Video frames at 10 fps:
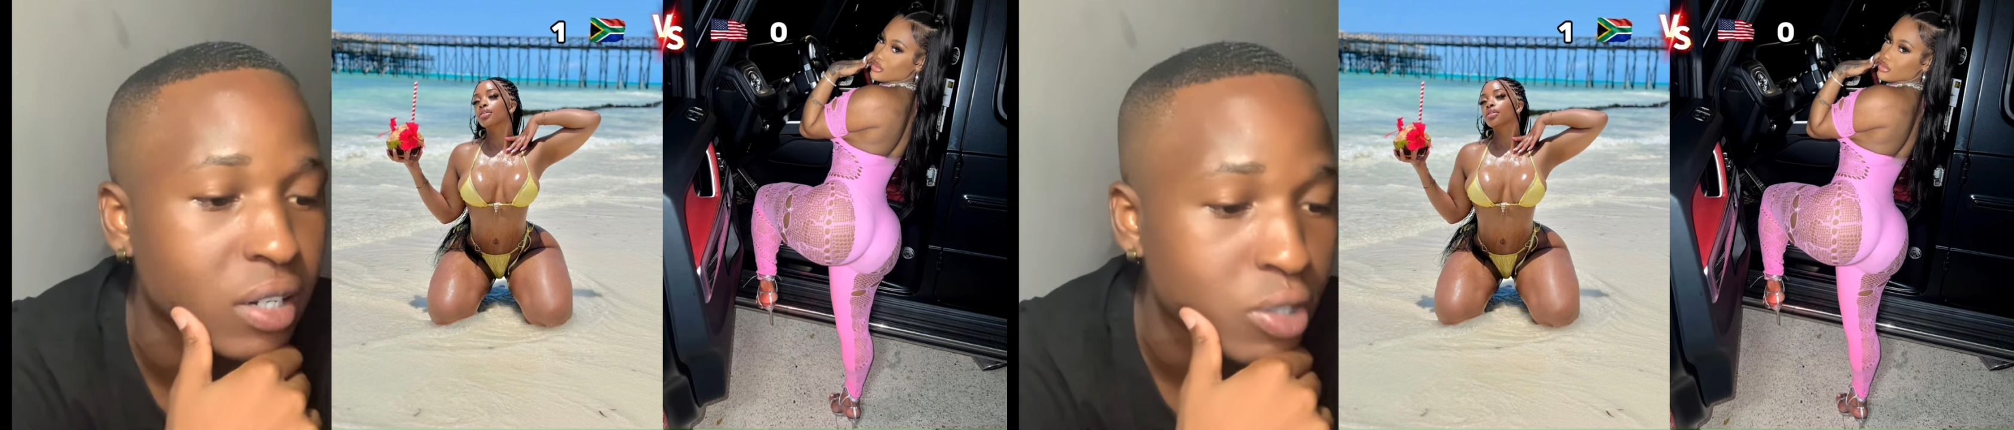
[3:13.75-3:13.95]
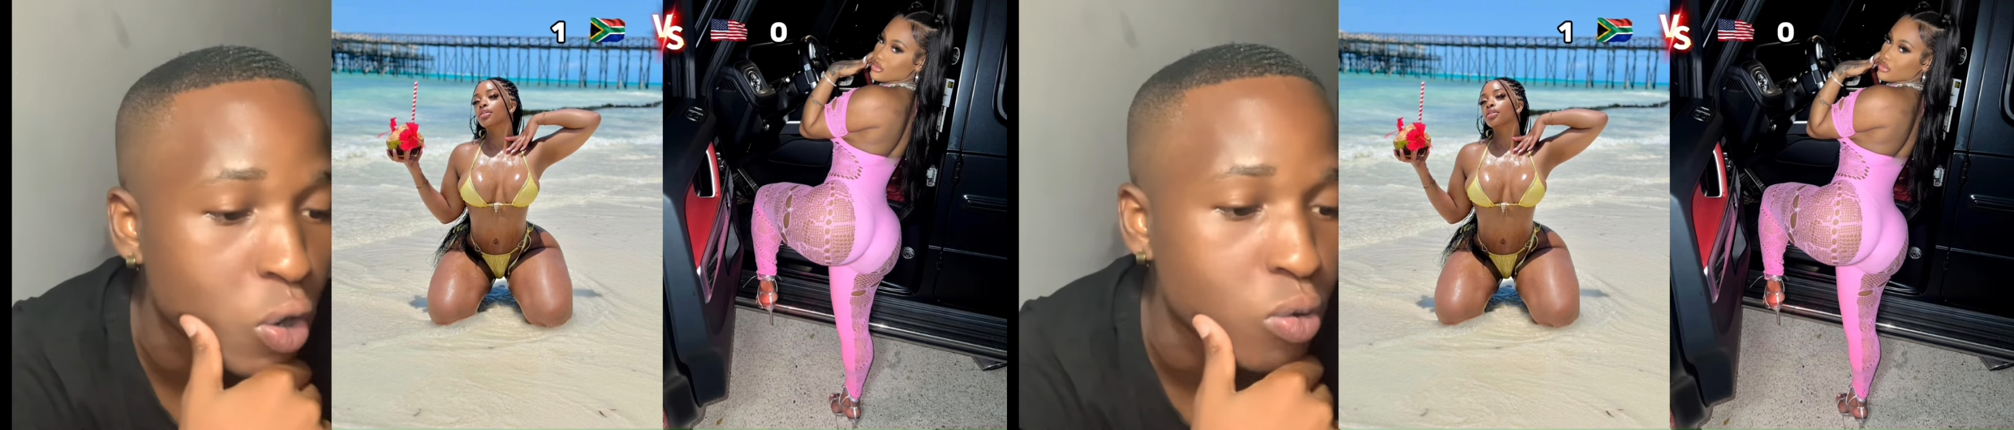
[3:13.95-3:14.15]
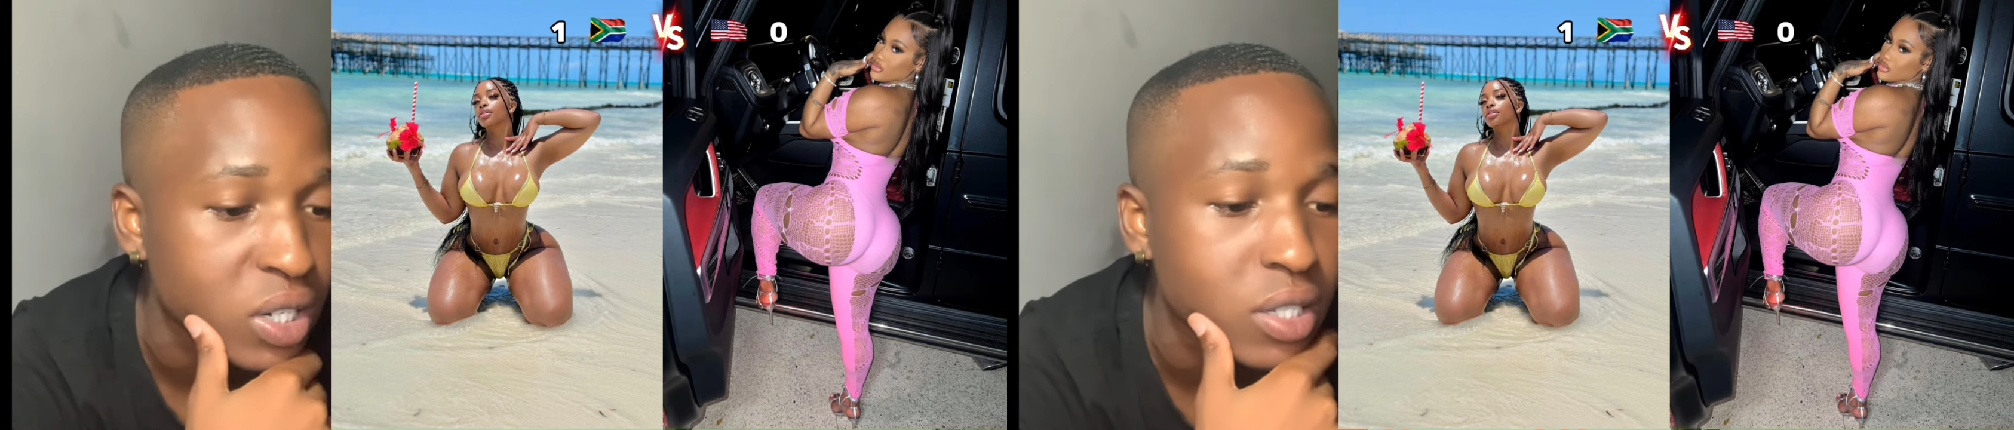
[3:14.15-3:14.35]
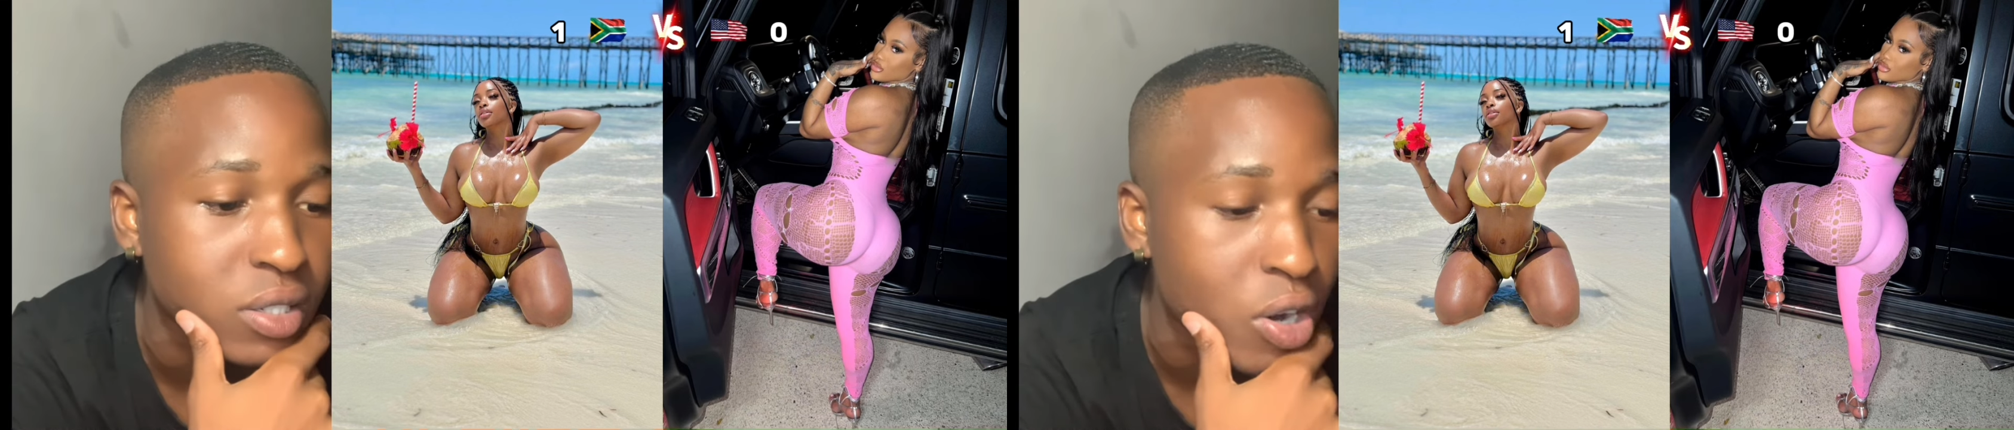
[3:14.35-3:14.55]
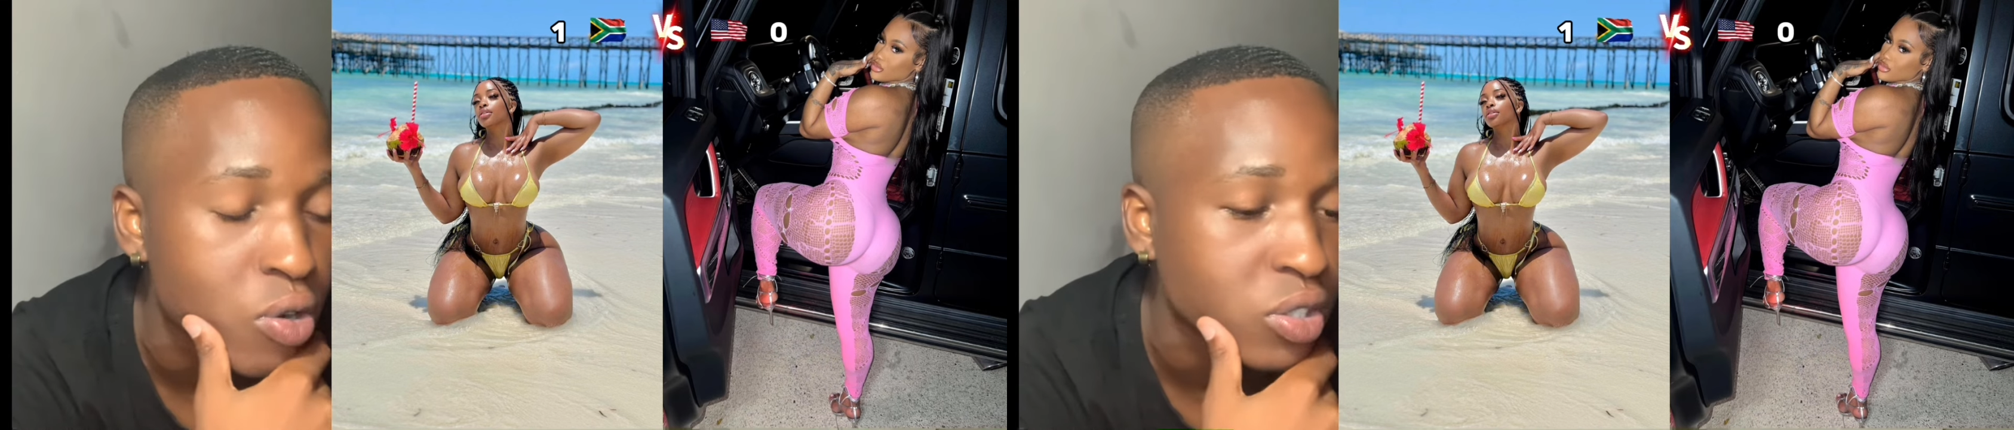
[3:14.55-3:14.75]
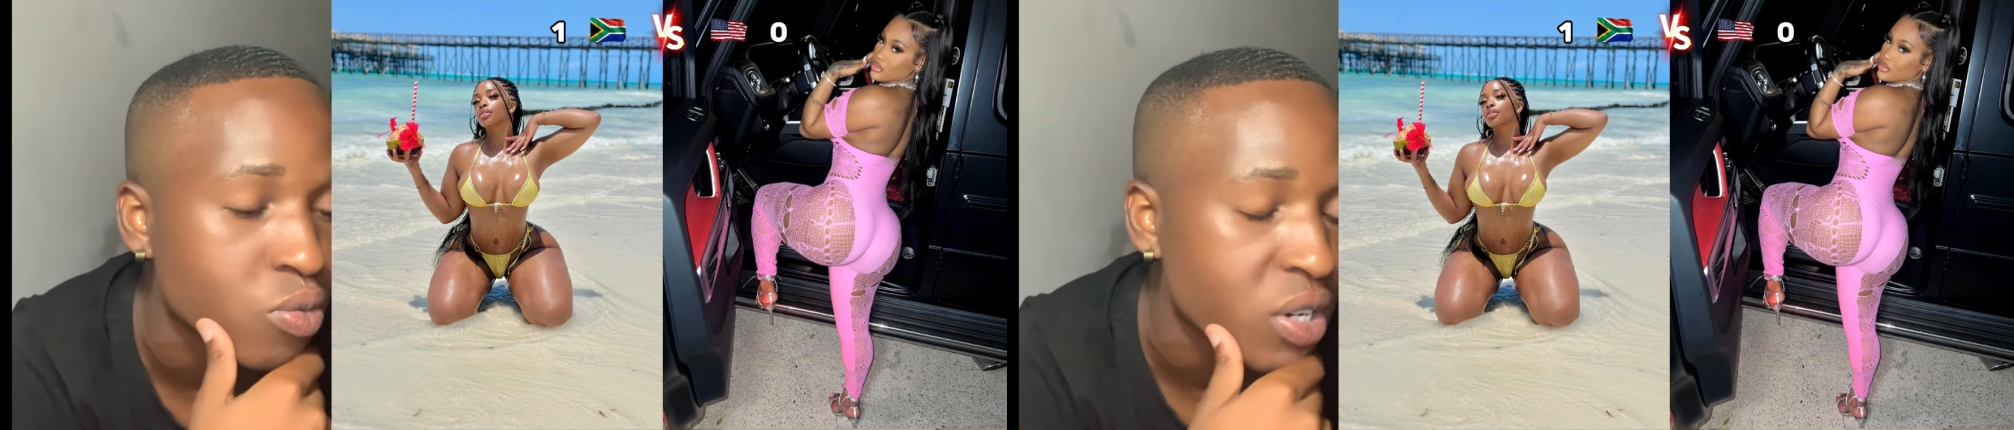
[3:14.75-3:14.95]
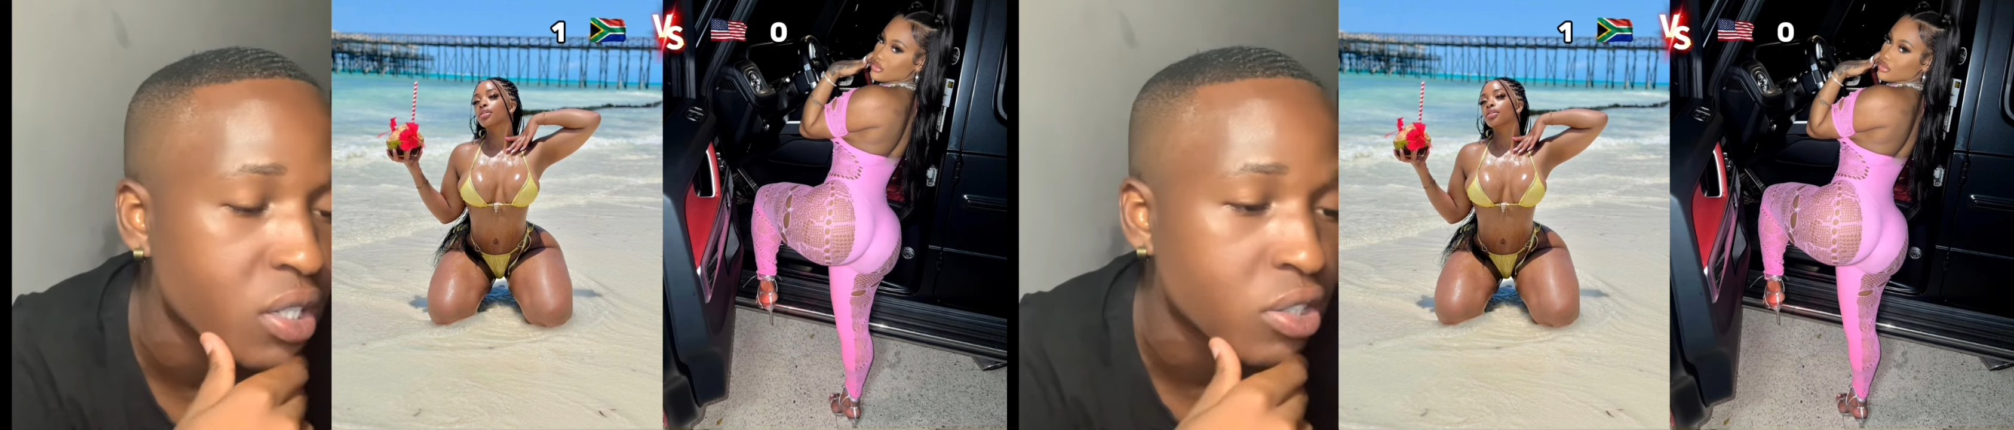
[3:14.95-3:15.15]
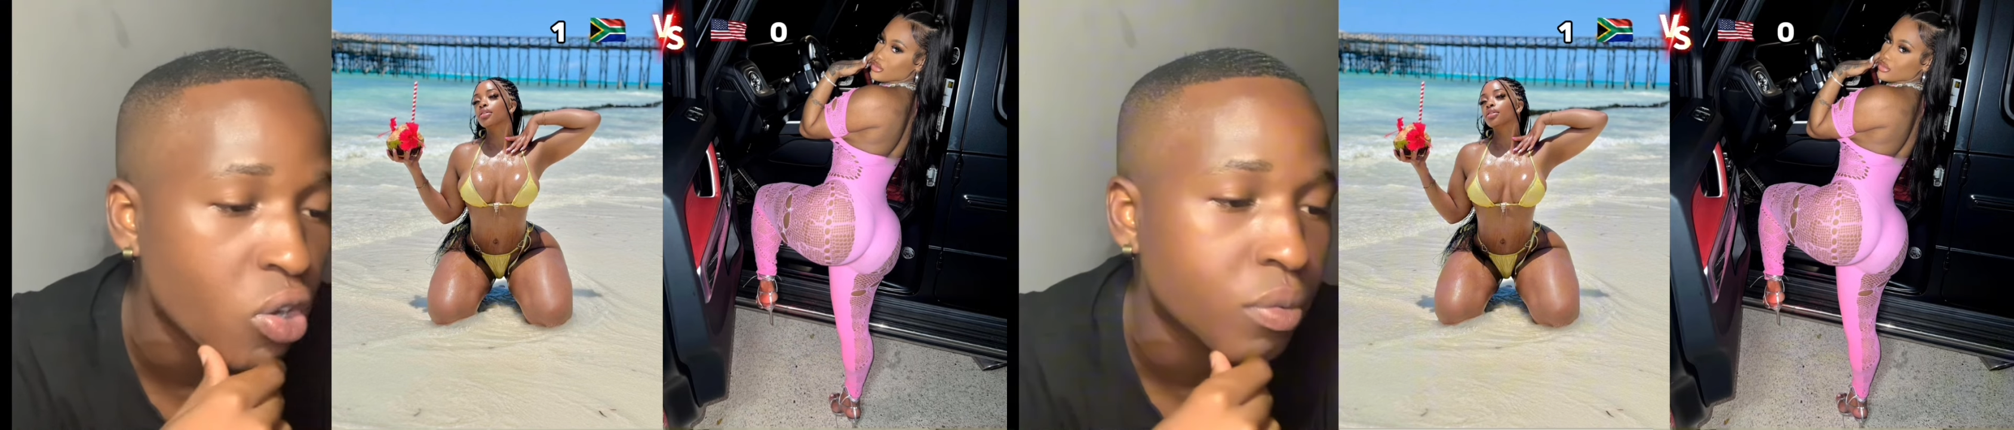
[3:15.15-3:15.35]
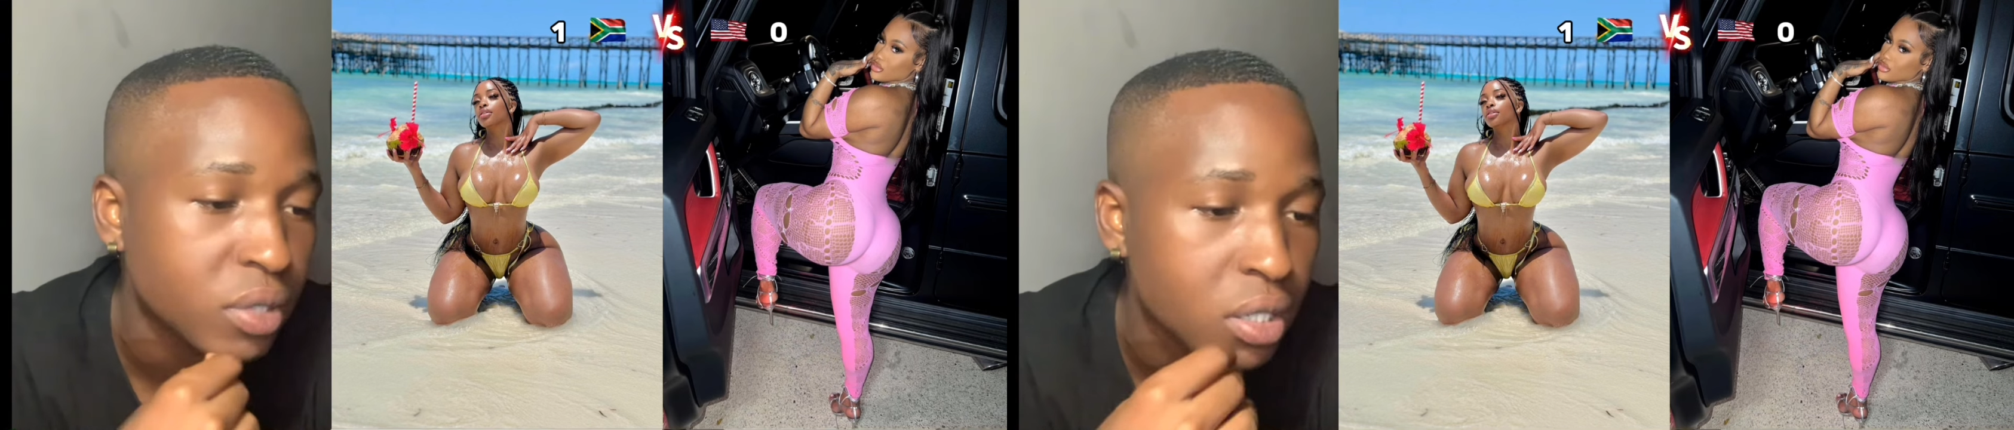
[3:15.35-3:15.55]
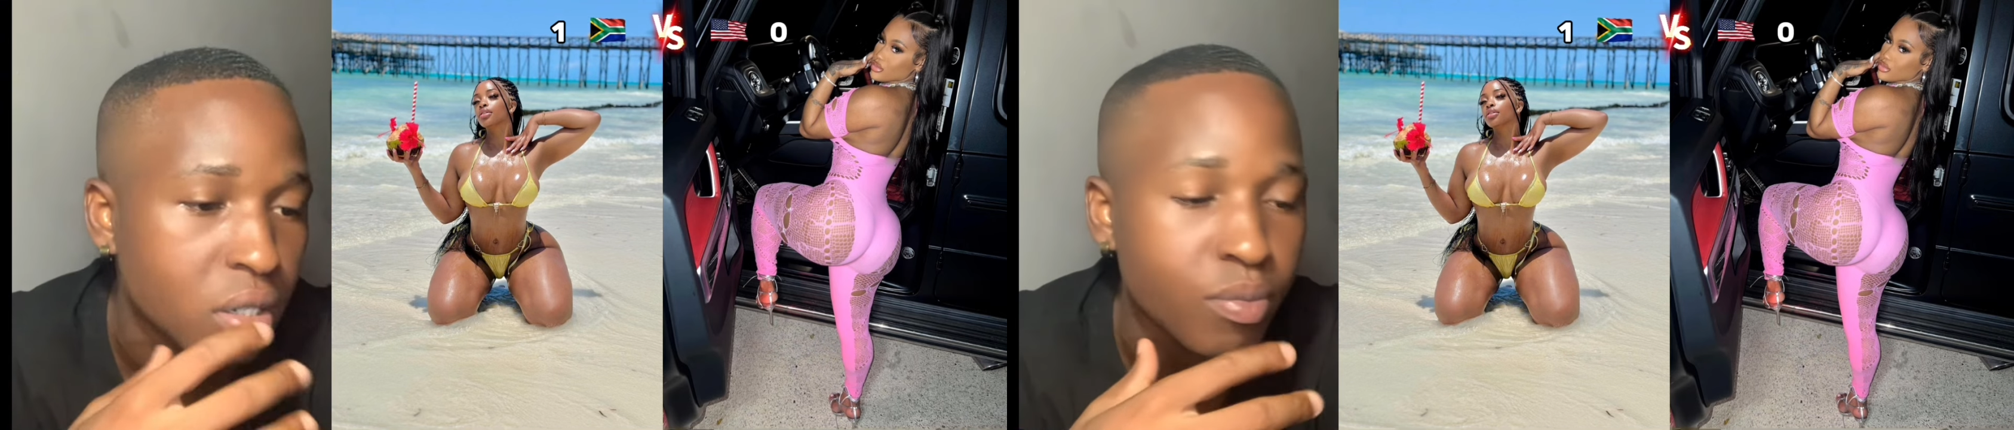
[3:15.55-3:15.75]
yo, these girls are really top
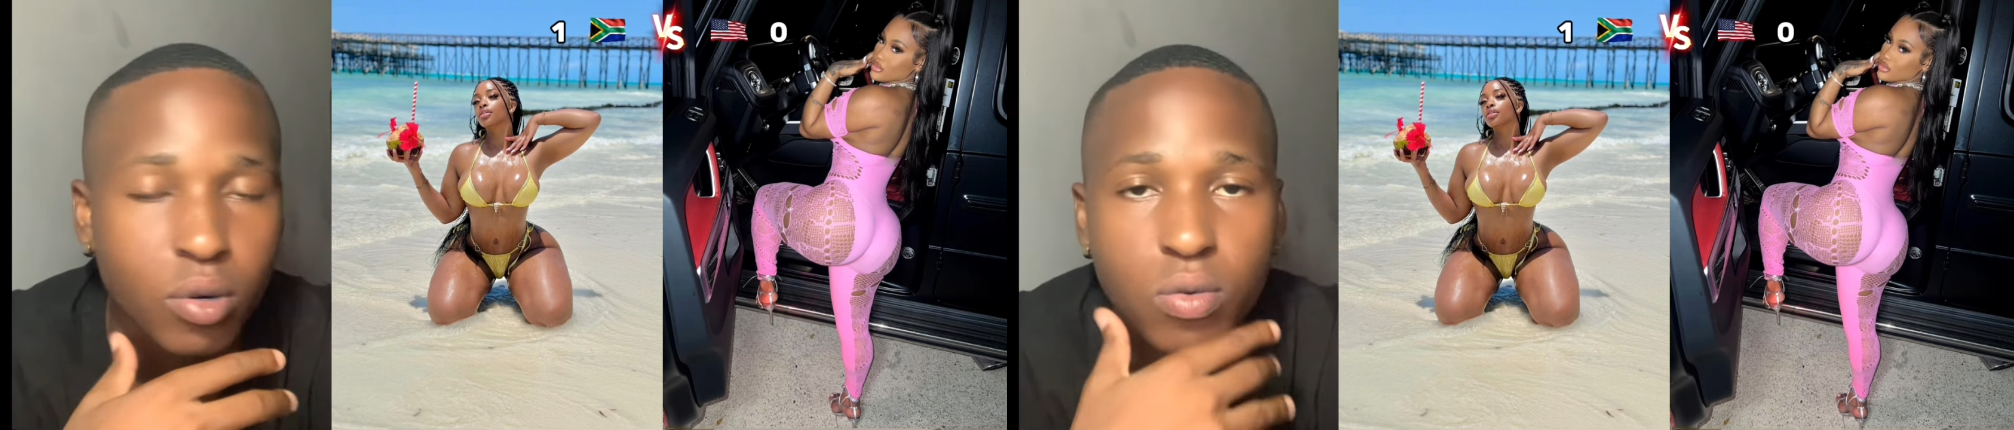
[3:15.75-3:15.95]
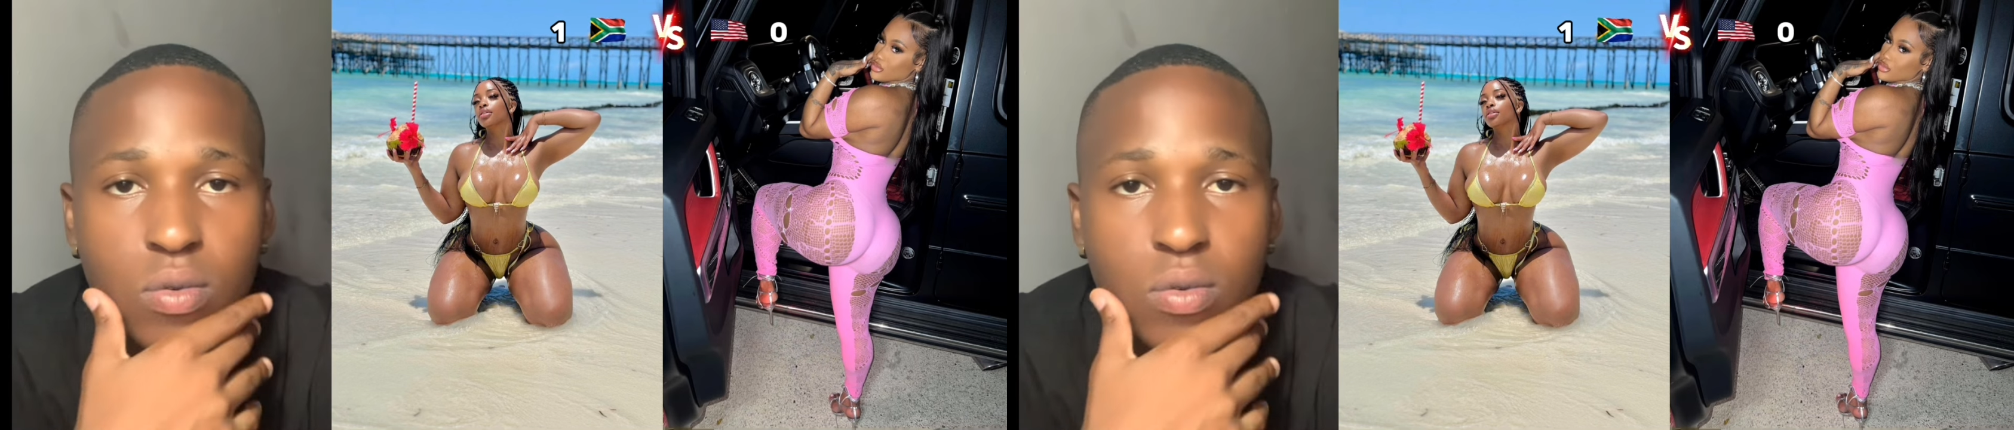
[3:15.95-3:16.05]
tier, bro.